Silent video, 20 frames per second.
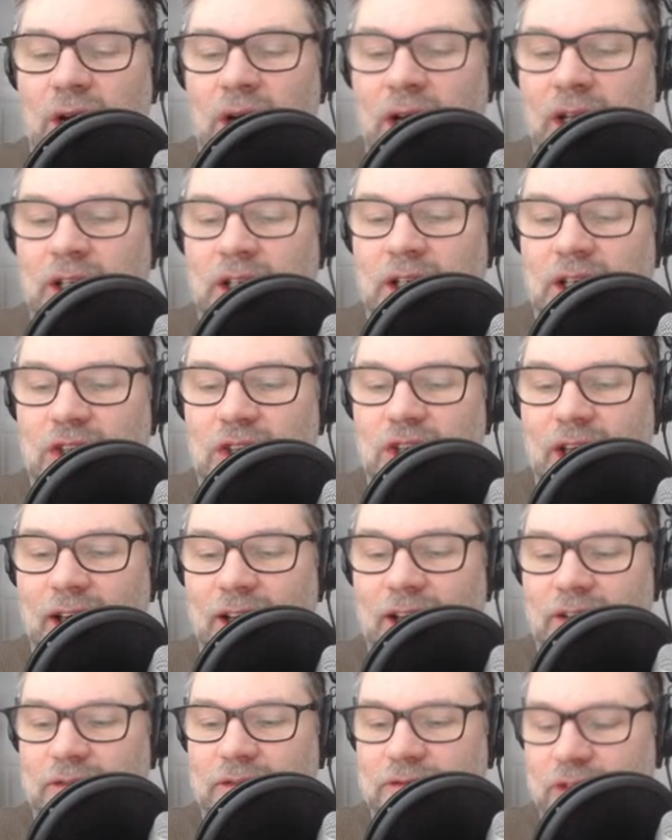Look at
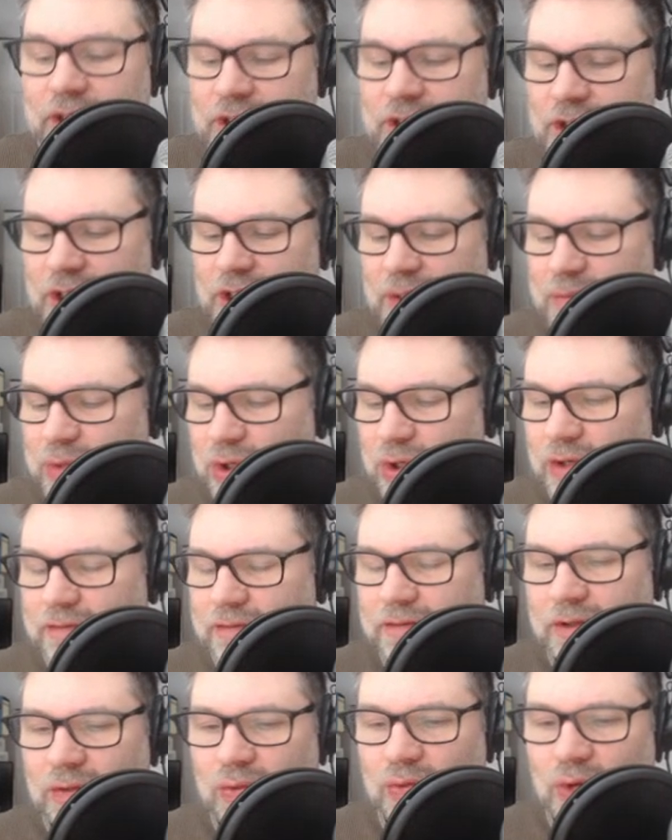that. First edition,
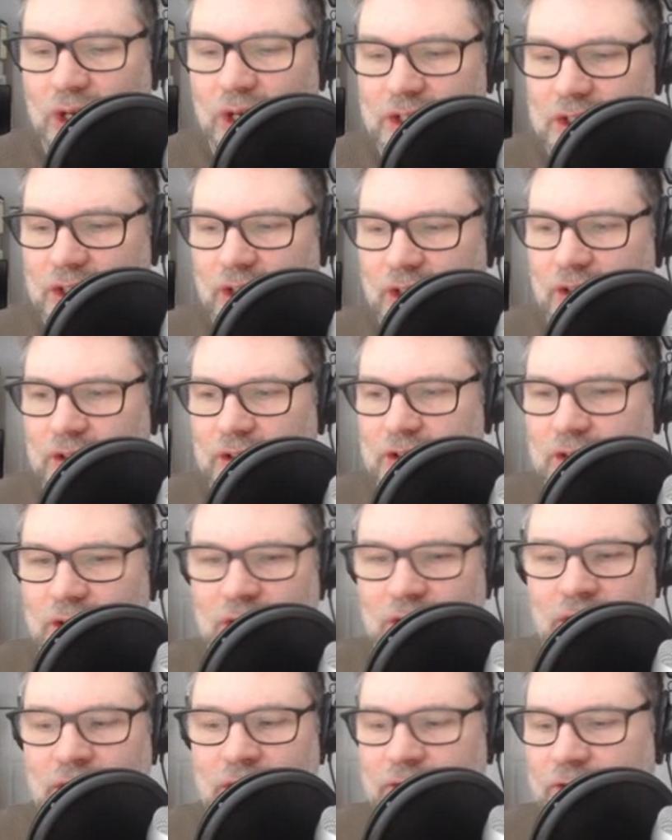beautiful Russ Nicholson
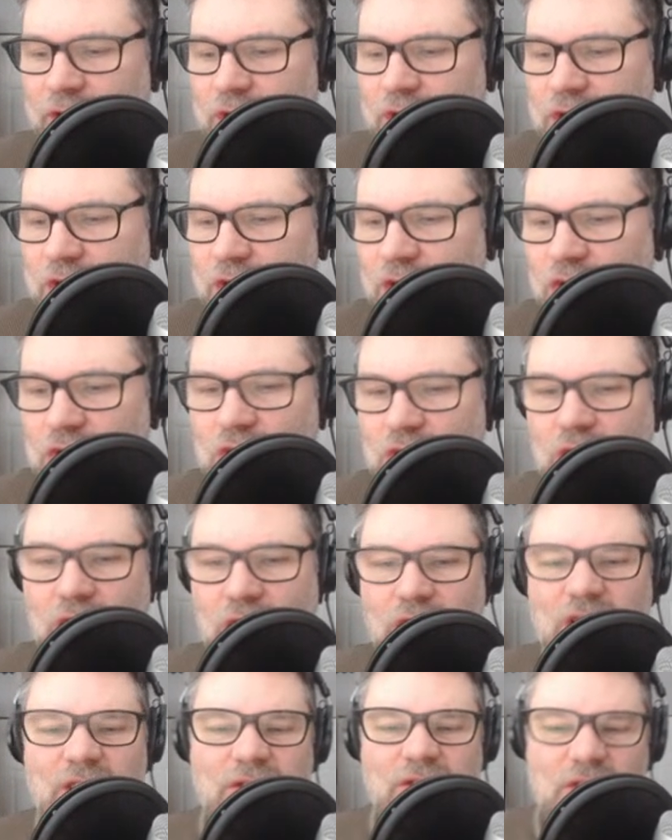first edition
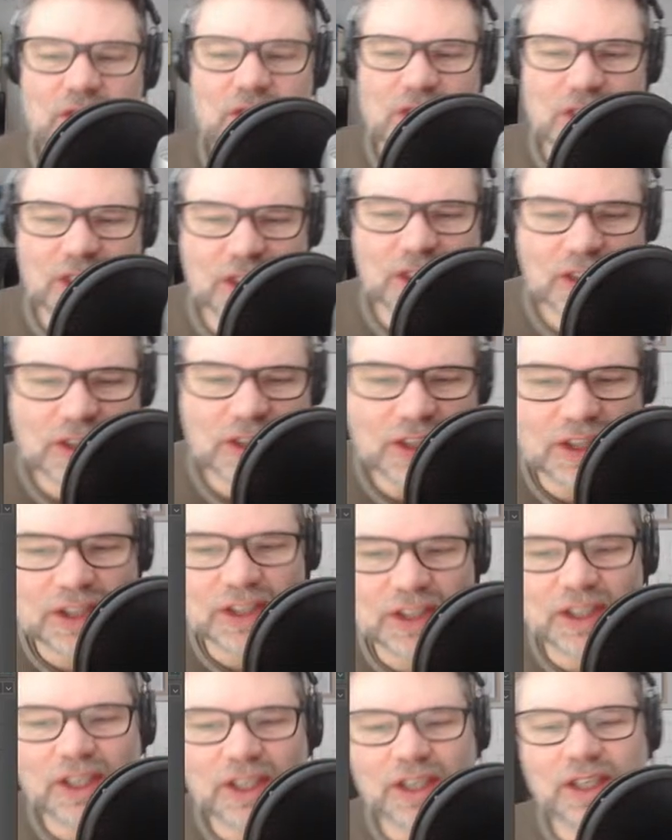art of the Xill.
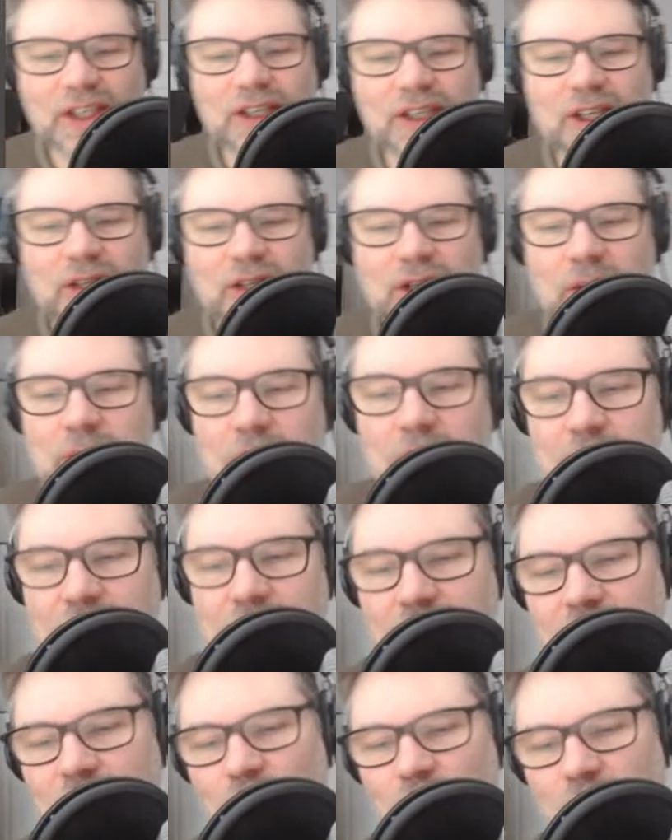Uh, number
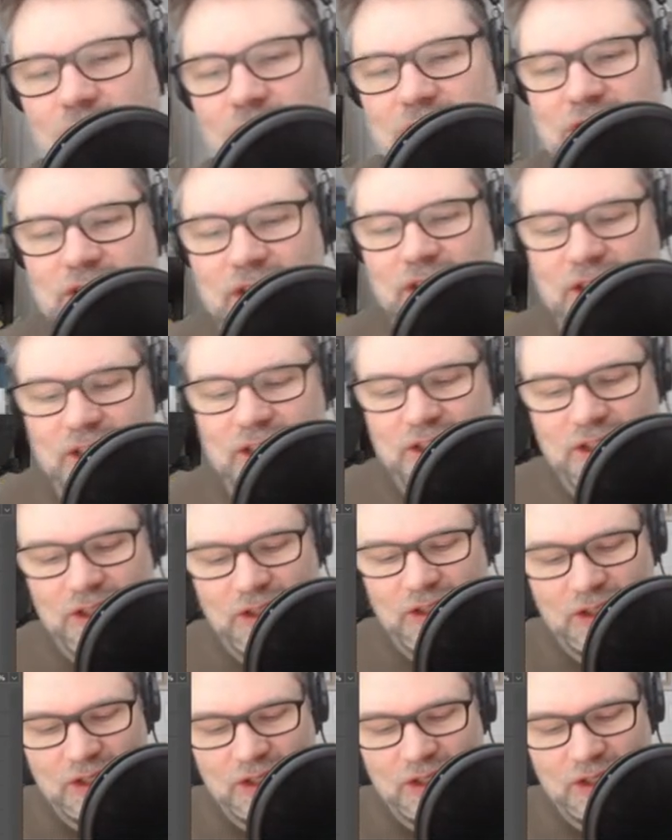appearing 1 to 6.